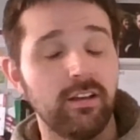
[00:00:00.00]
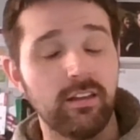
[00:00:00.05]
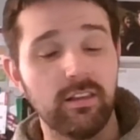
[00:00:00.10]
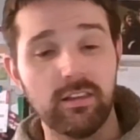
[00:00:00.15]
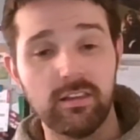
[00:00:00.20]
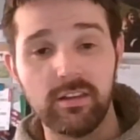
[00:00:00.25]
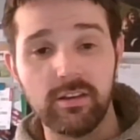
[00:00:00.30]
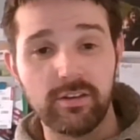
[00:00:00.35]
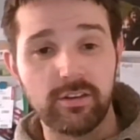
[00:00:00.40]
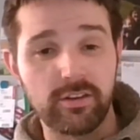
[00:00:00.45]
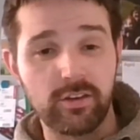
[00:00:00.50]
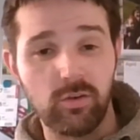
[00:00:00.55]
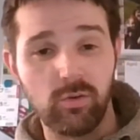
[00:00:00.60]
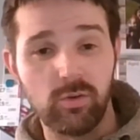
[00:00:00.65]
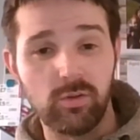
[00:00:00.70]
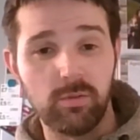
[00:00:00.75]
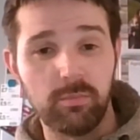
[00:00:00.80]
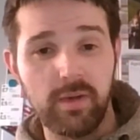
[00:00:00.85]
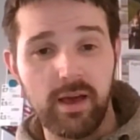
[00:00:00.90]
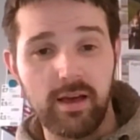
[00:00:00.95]
learning
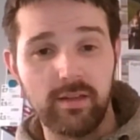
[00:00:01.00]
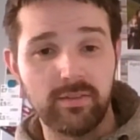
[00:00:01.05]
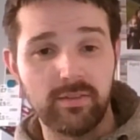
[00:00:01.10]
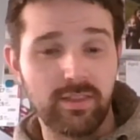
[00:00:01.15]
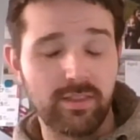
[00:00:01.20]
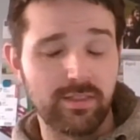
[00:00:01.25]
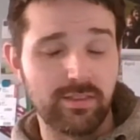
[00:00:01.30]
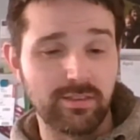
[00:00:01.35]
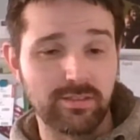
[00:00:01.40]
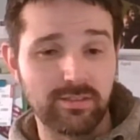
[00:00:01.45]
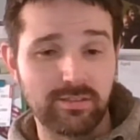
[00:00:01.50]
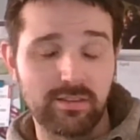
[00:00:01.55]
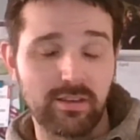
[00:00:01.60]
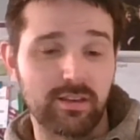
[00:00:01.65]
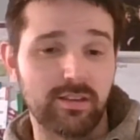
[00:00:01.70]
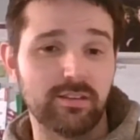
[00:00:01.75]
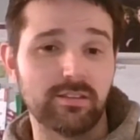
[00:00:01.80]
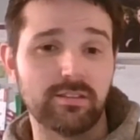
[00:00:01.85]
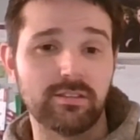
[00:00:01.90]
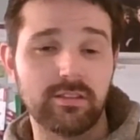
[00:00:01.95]
all about the
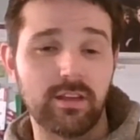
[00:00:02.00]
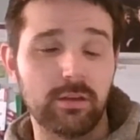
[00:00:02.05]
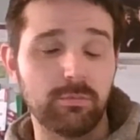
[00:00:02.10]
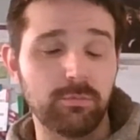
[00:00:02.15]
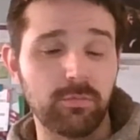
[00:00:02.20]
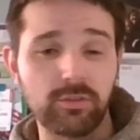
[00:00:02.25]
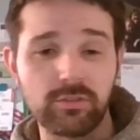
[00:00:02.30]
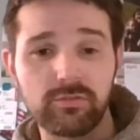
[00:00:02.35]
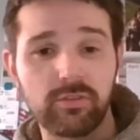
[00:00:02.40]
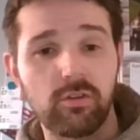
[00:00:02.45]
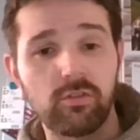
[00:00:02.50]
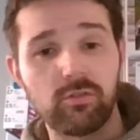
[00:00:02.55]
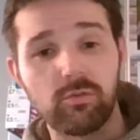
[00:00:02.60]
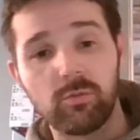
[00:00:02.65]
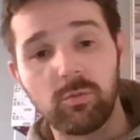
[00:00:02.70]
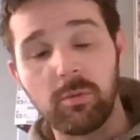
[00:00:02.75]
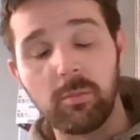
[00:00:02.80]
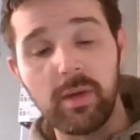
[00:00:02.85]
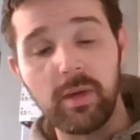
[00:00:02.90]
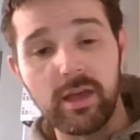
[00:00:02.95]
sickest and most
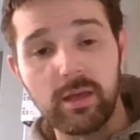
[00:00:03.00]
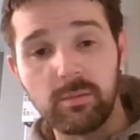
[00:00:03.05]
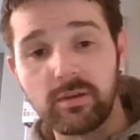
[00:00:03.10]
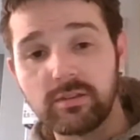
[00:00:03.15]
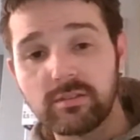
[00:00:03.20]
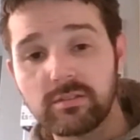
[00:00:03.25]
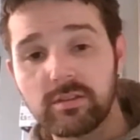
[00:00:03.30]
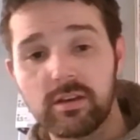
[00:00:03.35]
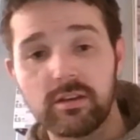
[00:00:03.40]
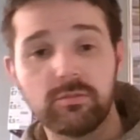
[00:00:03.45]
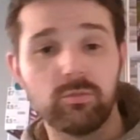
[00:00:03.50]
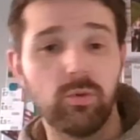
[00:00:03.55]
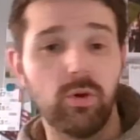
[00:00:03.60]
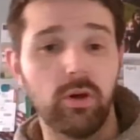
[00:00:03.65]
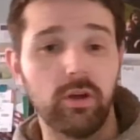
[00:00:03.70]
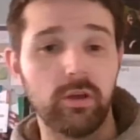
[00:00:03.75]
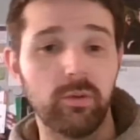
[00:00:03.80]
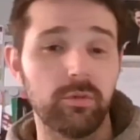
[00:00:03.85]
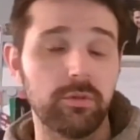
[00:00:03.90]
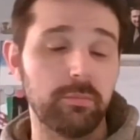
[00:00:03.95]
vulnerable babies, kind of
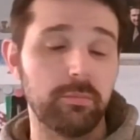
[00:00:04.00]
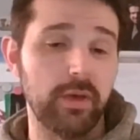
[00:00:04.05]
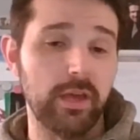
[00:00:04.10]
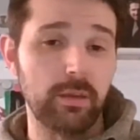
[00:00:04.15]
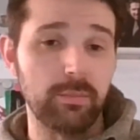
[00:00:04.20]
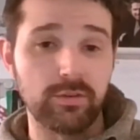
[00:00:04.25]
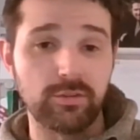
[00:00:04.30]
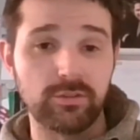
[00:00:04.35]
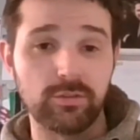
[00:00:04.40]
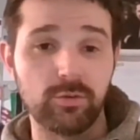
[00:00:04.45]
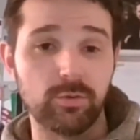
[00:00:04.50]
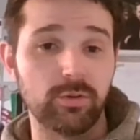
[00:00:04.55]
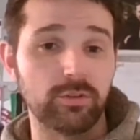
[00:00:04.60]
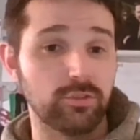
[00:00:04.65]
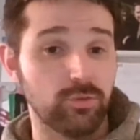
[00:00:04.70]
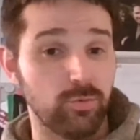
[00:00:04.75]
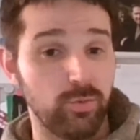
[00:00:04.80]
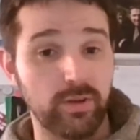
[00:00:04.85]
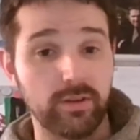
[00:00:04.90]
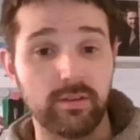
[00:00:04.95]
working with babies who are
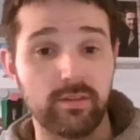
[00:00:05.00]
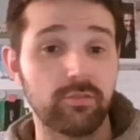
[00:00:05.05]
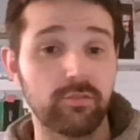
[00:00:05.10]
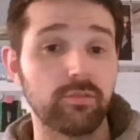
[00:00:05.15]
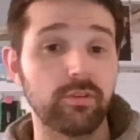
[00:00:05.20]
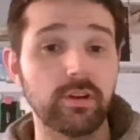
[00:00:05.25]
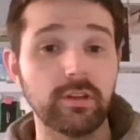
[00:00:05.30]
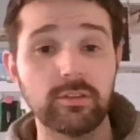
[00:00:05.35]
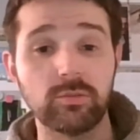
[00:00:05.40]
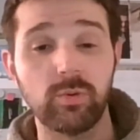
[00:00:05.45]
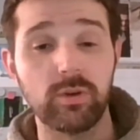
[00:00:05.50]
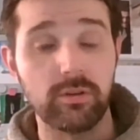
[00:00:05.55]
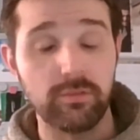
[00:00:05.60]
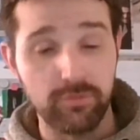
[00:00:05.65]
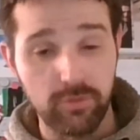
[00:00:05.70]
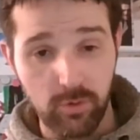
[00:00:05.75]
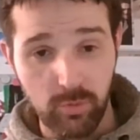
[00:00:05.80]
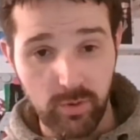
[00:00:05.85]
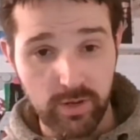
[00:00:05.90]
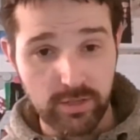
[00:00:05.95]
23,
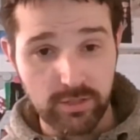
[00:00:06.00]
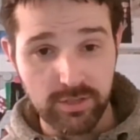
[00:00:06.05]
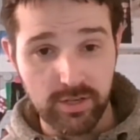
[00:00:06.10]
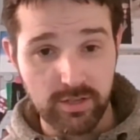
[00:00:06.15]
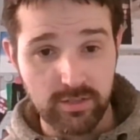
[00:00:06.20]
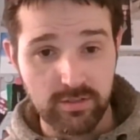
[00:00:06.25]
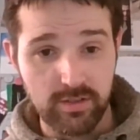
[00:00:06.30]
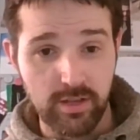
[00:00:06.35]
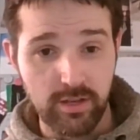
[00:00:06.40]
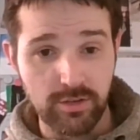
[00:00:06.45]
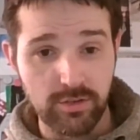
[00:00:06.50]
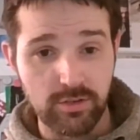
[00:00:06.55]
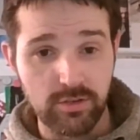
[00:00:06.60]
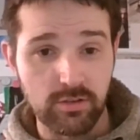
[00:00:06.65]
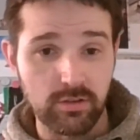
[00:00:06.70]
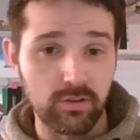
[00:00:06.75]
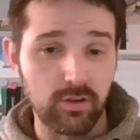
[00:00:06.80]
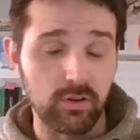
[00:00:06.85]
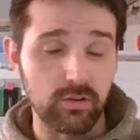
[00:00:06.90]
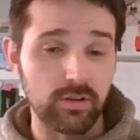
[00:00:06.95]
24 weeks
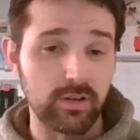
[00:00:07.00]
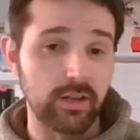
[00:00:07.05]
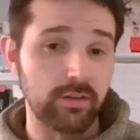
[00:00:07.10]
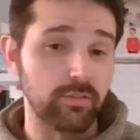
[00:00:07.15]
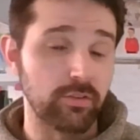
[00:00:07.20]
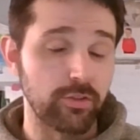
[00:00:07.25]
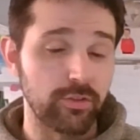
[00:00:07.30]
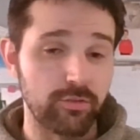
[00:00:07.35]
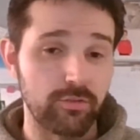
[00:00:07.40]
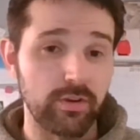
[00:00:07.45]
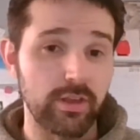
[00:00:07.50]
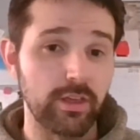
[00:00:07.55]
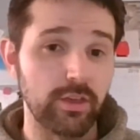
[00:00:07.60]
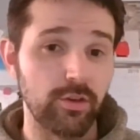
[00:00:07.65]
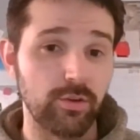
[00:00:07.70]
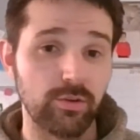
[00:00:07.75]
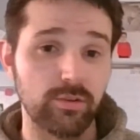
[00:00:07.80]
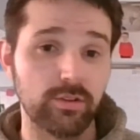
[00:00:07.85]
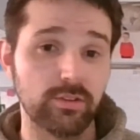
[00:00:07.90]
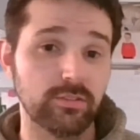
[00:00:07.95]
gestation on a level 3
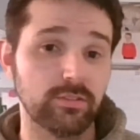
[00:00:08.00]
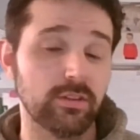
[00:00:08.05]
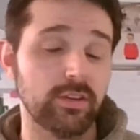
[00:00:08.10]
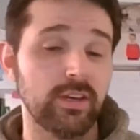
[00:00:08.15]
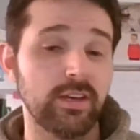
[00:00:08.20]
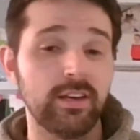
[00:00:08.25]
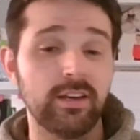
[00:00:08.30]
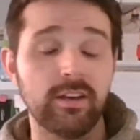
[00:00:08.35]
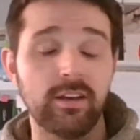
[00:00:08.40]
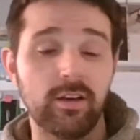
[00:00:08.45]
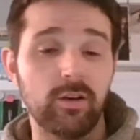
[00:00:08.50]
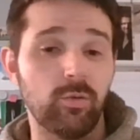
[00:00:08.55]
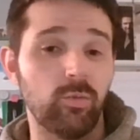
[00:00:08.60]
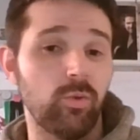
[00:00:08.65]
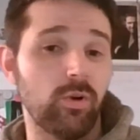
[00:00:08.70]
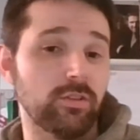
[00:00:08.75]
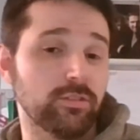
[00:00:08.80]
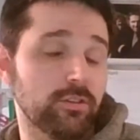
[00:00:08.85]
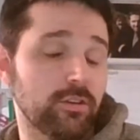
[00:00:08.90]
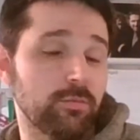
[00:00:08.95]
unit,
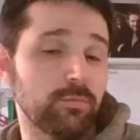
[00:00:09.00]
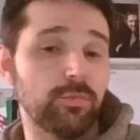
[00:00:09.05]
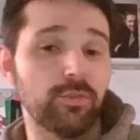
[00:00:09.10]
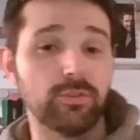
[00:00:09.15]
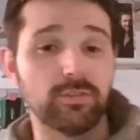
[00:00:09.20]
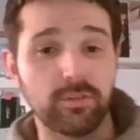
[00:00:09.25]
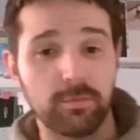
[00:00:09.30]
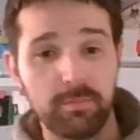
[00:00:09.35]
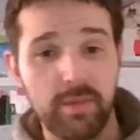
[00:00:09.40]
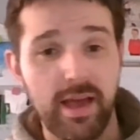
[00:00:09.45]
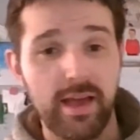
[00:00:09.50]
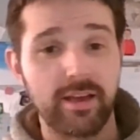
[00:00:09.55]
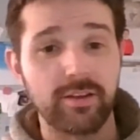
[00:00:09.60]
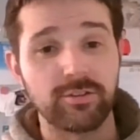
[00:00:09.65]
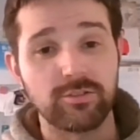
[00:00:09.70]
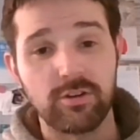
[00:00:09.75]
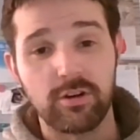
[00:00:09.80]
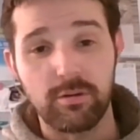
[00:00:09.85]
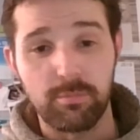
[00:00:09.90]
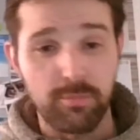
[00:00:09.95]
whilst commuting back
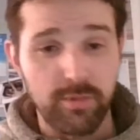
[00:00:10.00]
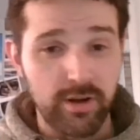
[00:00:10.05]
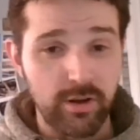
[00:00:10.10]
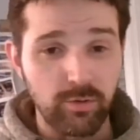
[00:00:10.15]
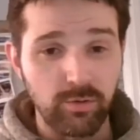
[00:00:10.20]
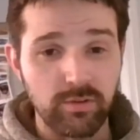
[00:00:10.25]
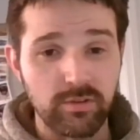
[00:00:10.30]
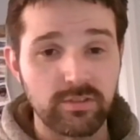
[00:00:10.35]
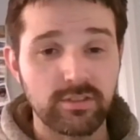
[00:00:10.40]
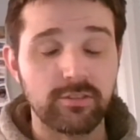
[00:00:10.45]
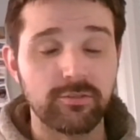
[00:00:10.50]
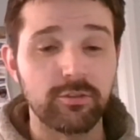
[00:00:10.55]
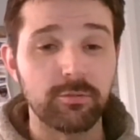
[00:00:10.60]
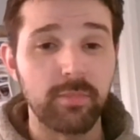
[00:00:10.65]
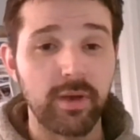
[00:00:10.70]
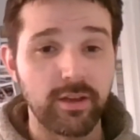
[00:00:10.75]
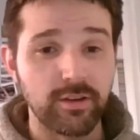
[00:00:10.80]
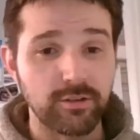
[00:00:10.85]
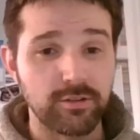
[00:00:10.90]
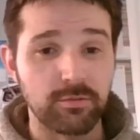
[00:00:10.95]
and trying to bring all this
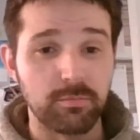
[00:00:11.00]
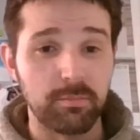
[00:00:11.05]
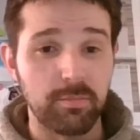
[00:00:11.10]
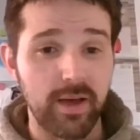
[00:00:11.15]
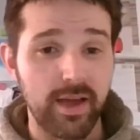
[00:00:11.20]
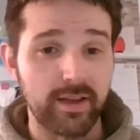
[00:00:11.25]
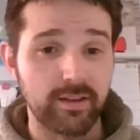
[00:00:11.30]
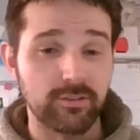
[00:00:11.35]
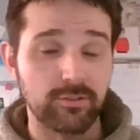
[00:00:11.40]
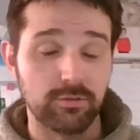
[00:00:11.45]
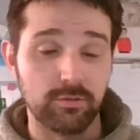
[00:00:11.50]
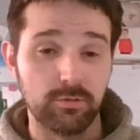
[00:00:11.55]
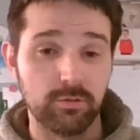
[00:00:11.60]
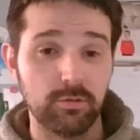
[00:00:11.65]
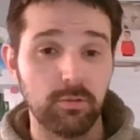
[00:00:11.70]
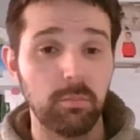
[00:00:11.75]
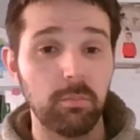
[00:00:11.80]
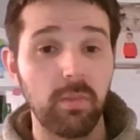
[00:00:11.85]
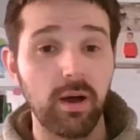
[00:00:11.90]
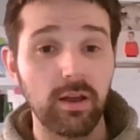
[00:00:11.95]
information back
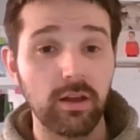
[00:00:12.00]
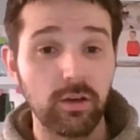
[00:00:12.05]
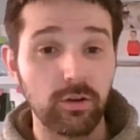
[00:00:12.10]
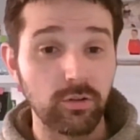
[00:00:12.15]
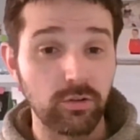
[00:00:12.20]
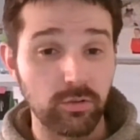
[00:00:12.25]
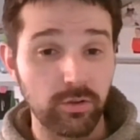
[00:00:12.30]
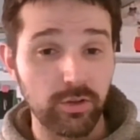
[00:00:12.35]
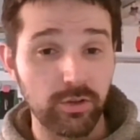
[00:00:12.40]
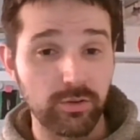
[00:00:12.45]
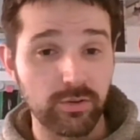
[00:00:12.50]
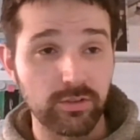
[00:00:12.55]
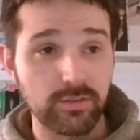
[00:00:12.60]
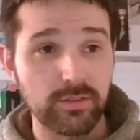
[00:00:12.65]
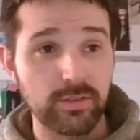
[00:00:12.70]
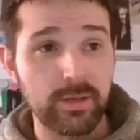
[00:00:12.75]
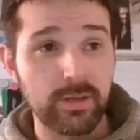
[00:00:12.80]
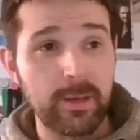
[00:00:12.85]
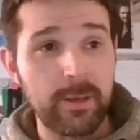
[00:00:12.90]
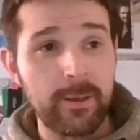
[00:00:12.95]
to my local unit.